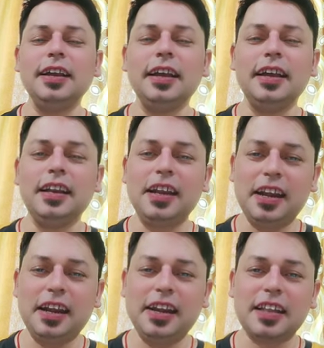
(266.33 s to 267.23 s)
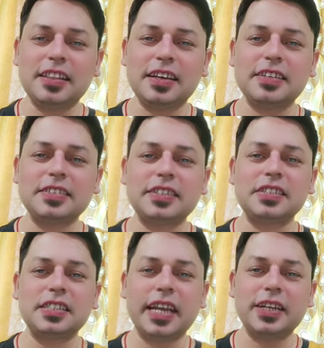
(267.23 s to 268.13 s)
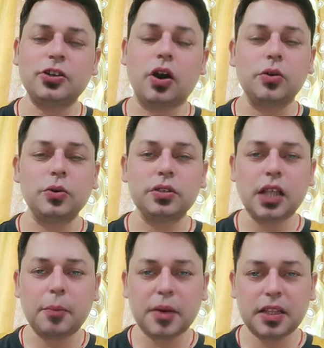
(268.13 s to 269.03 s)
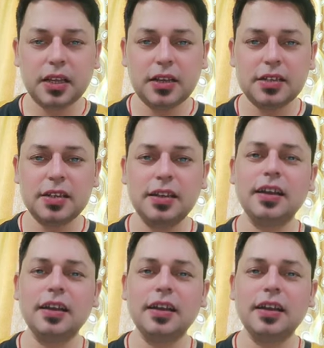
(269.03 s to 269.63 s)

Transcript: In India, there is a state called Uttar Pradesh.